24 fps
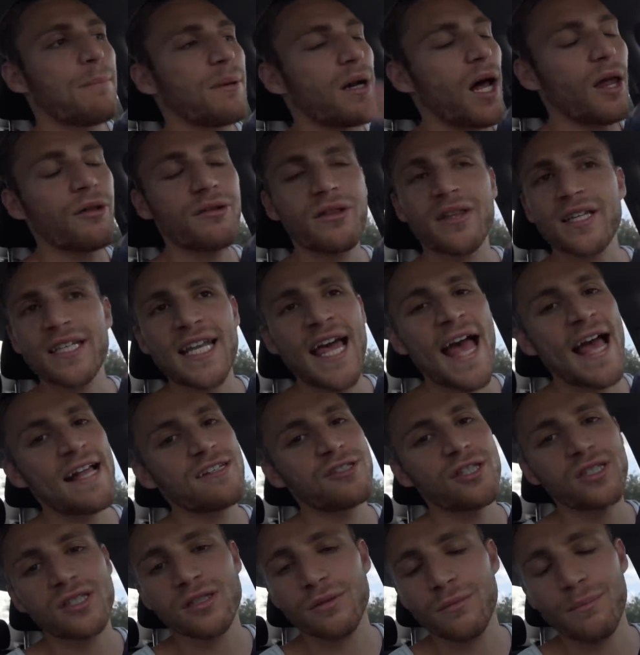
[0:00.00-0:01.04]
But other than that,
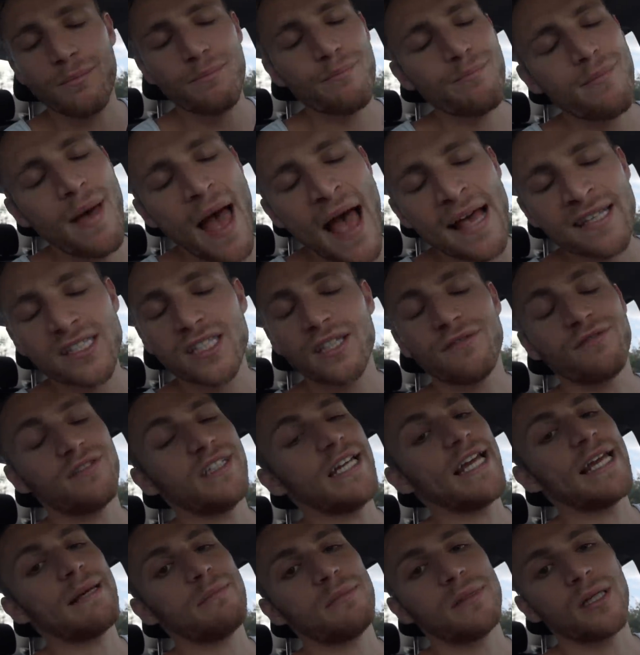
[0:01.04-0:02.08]
just massive
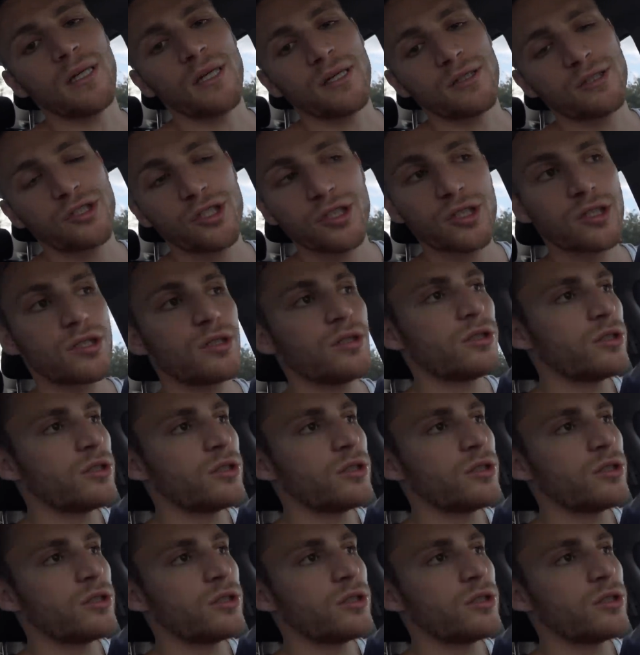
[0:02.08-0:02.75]
game dunks, just